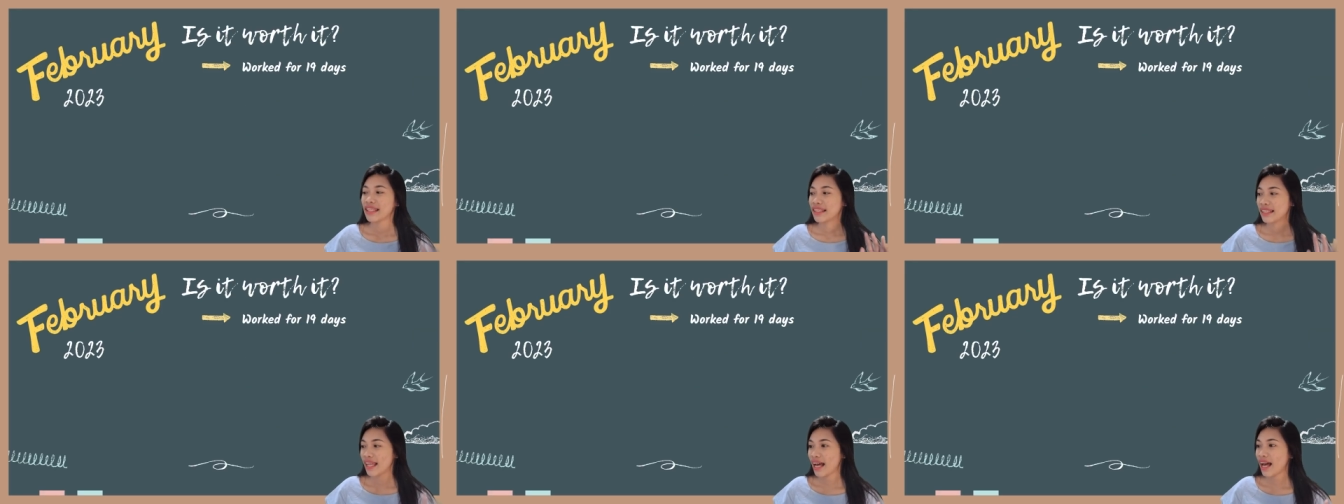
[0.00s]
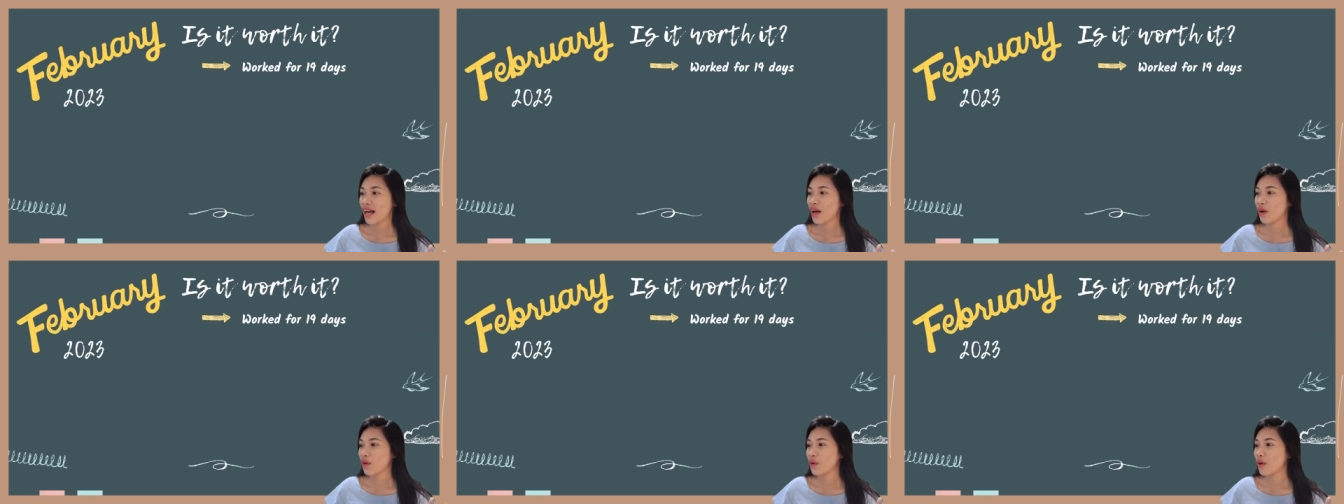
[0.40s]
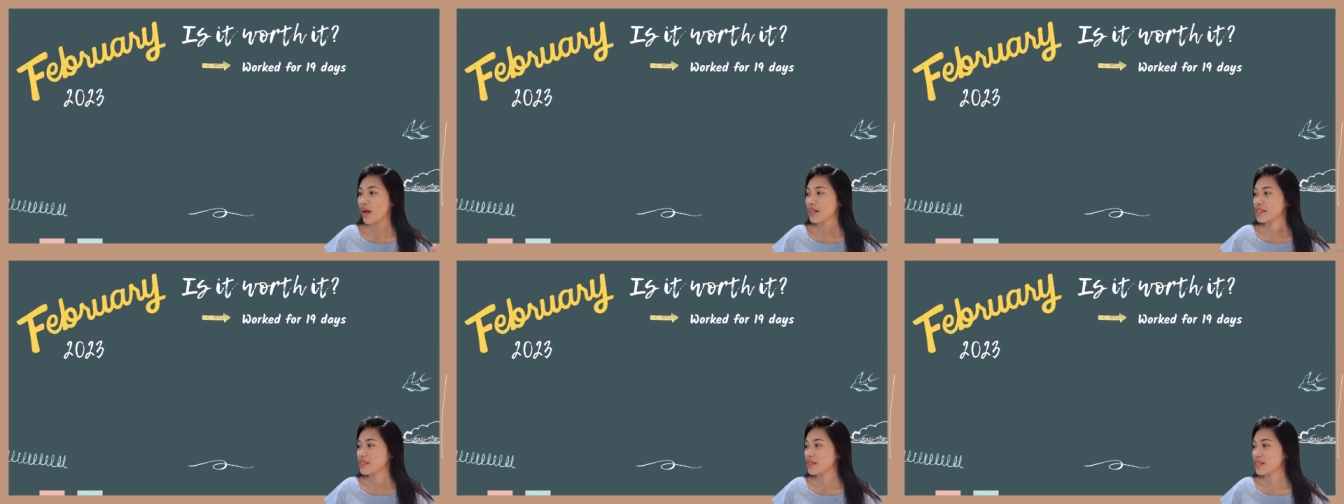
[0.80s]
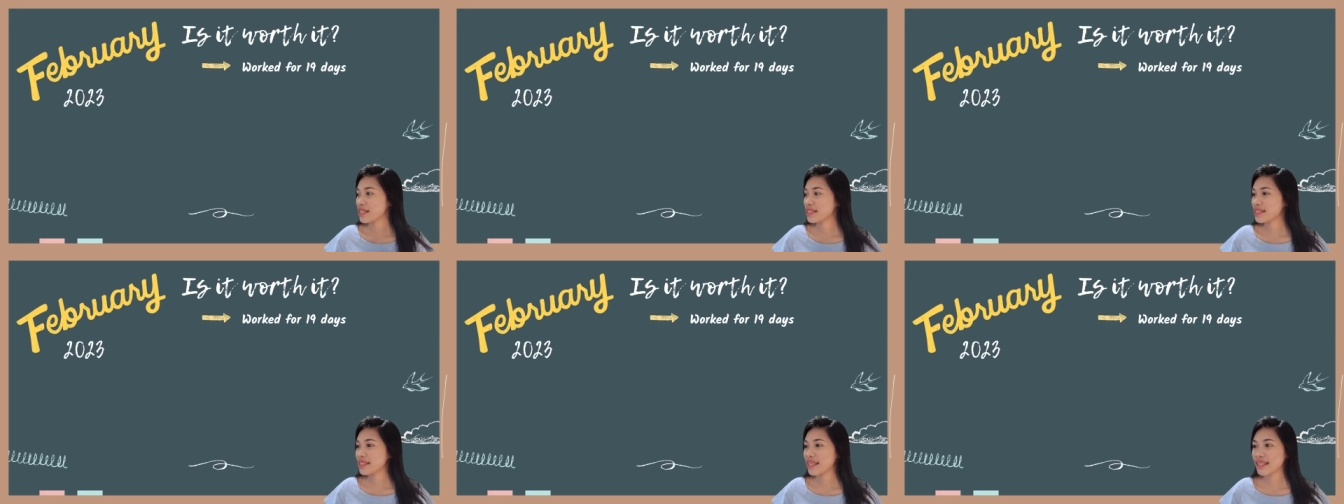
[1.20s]
now as you
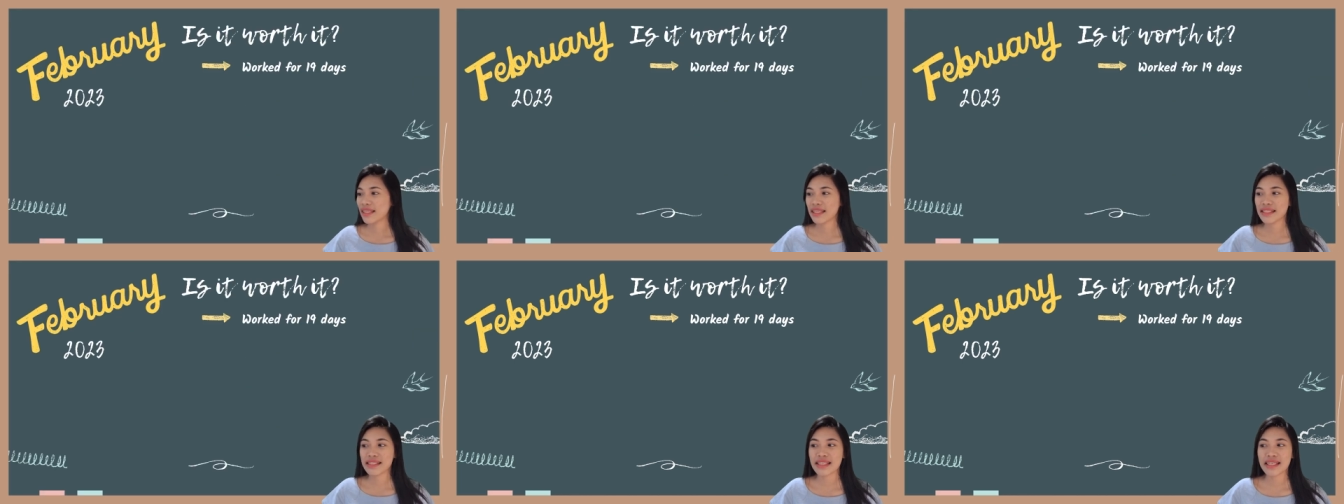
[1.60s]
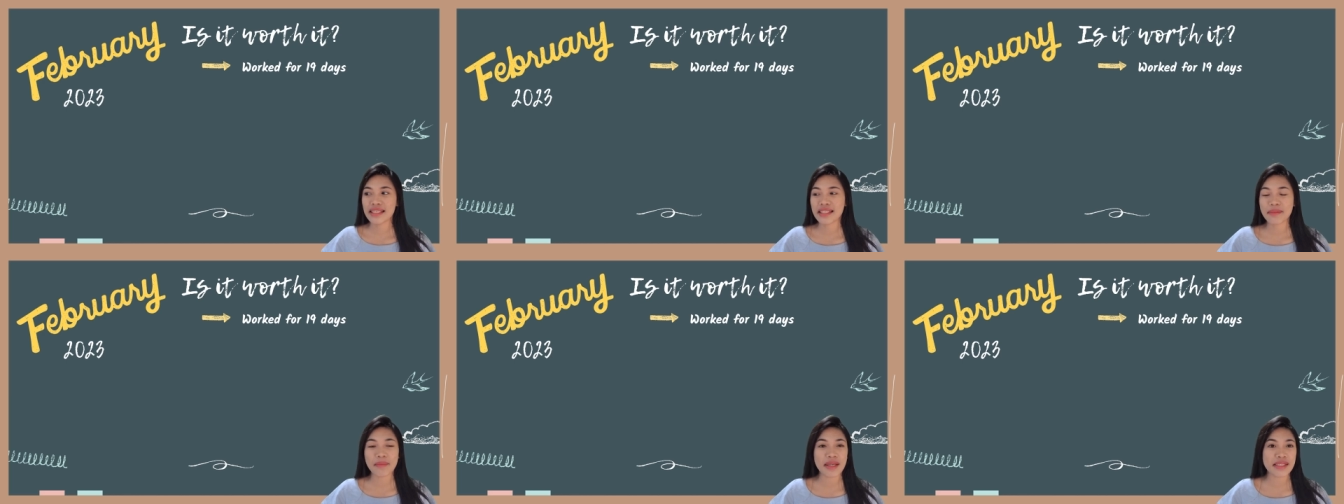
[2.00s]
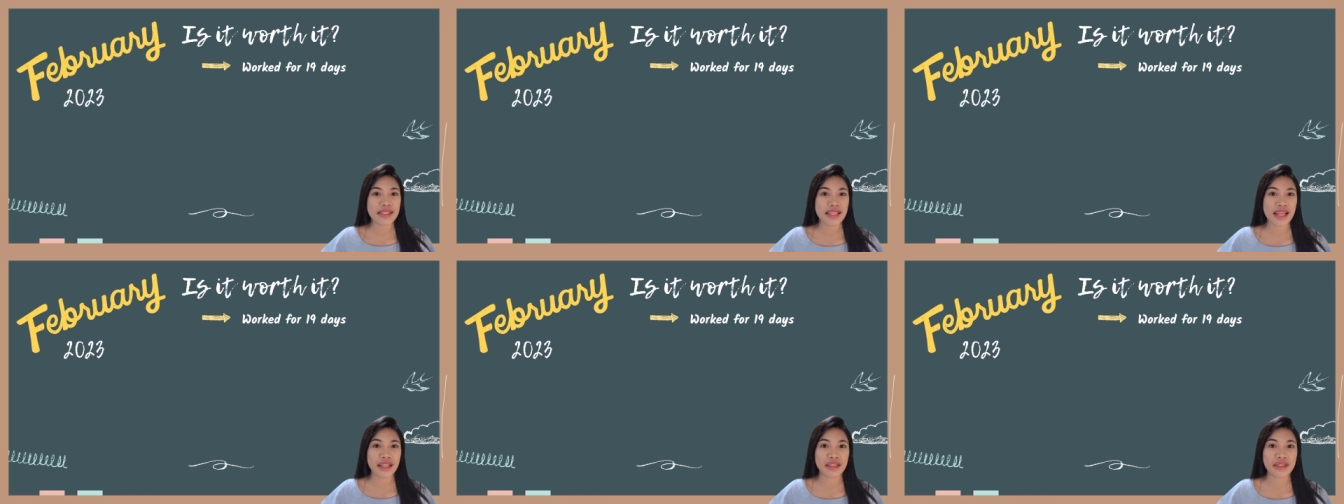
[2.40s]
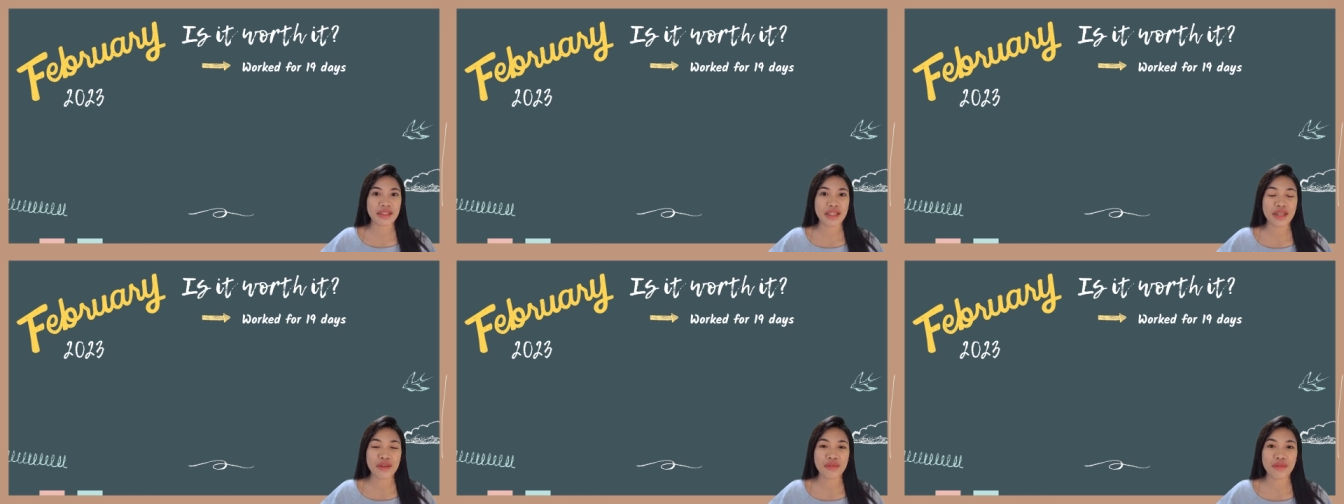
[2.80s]
can see, this is my
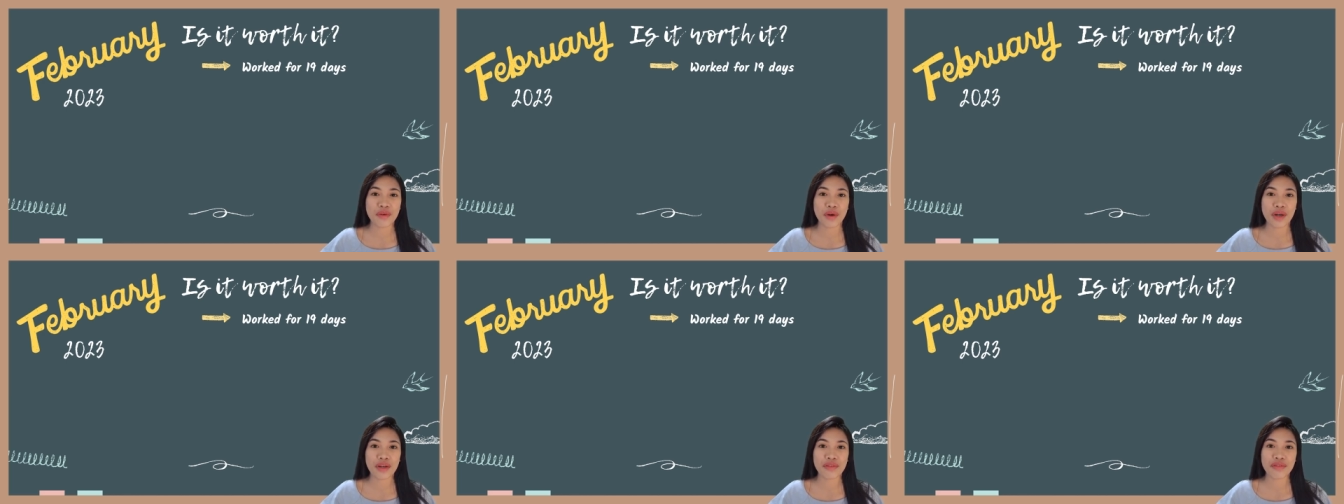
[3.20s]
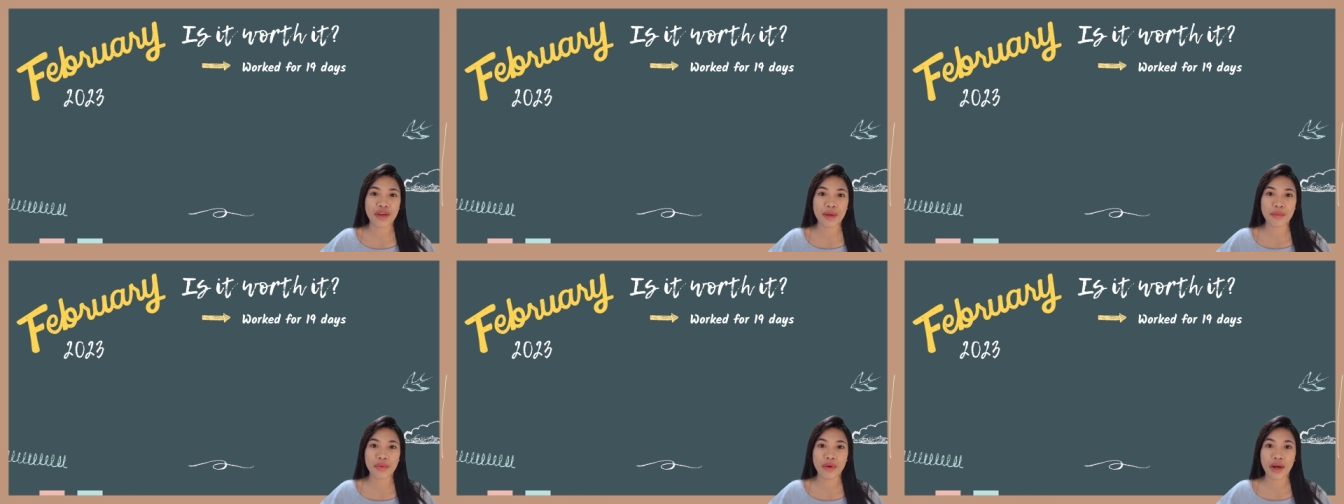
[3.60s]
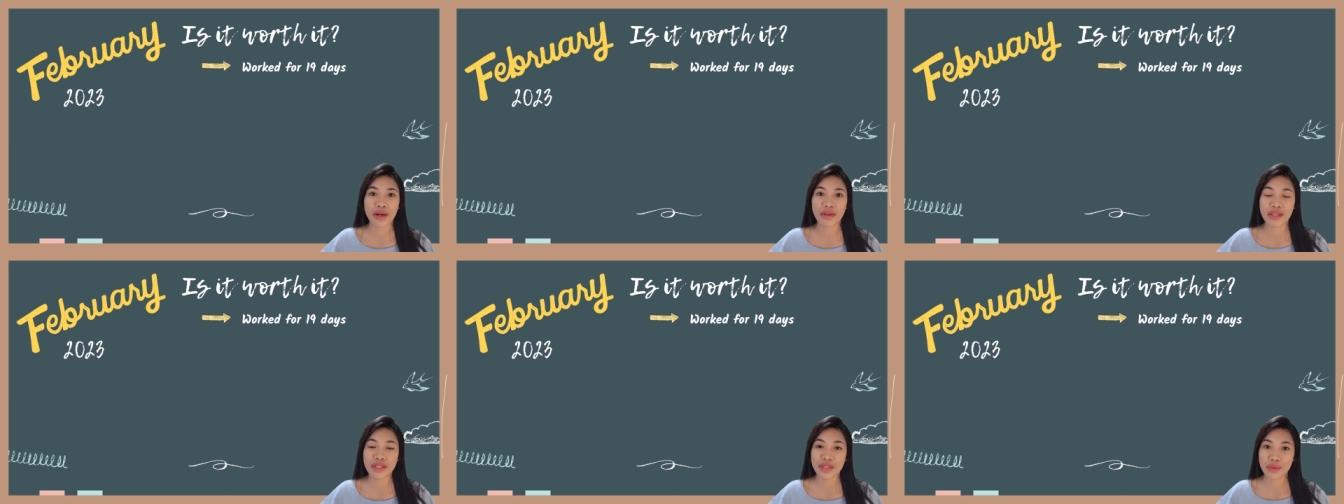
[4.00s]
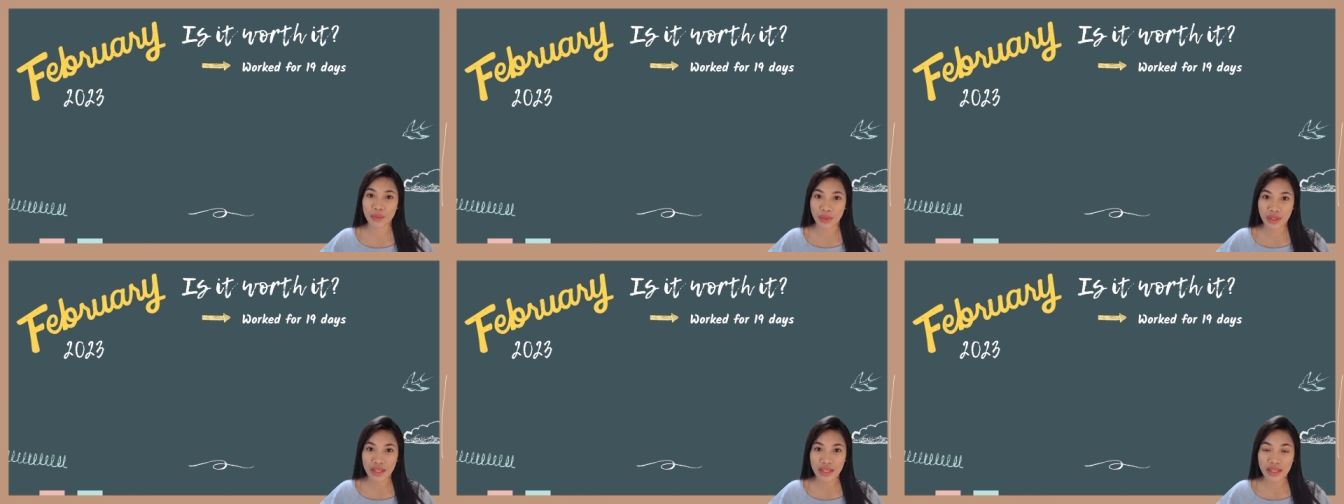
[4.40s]
salary for February's
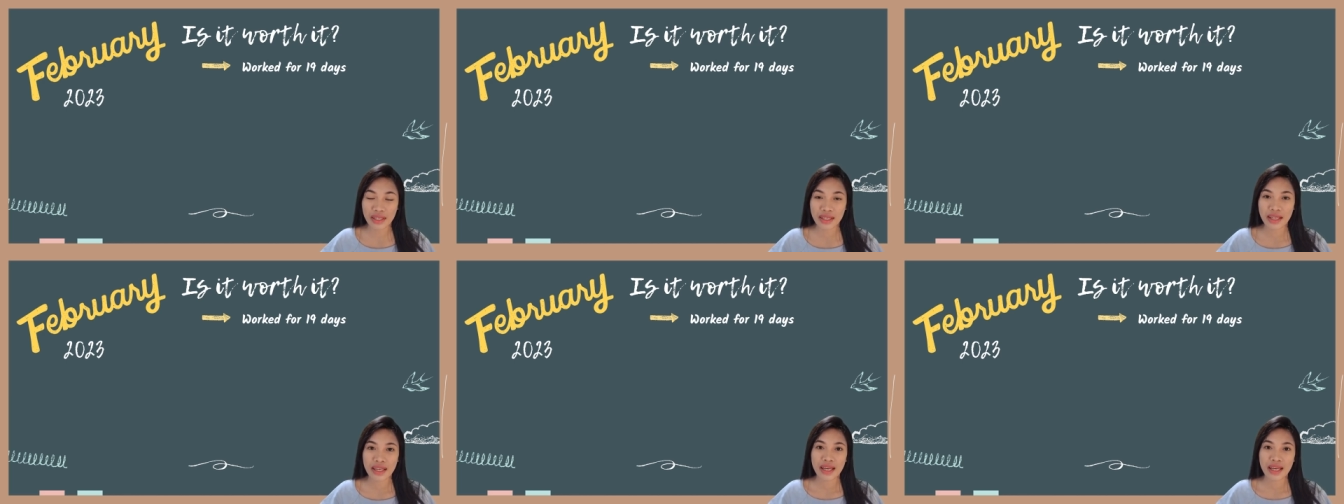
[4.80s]
work.